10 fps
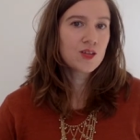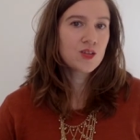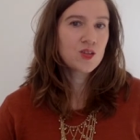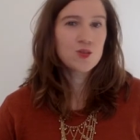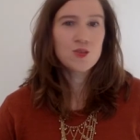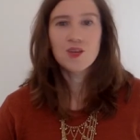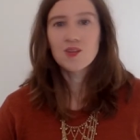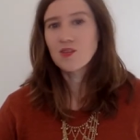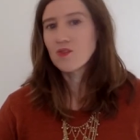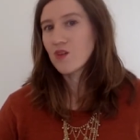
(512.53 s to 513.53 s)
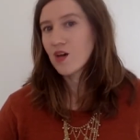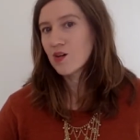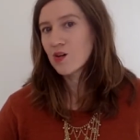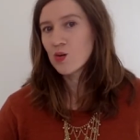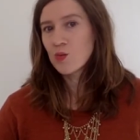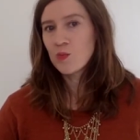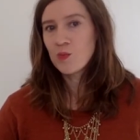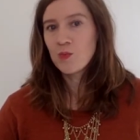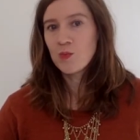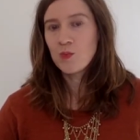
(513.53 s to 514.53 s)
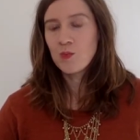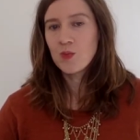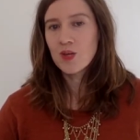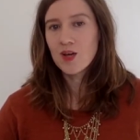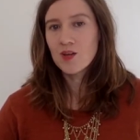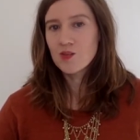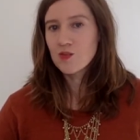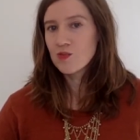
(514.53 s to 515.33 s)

Do you think it's a failure because of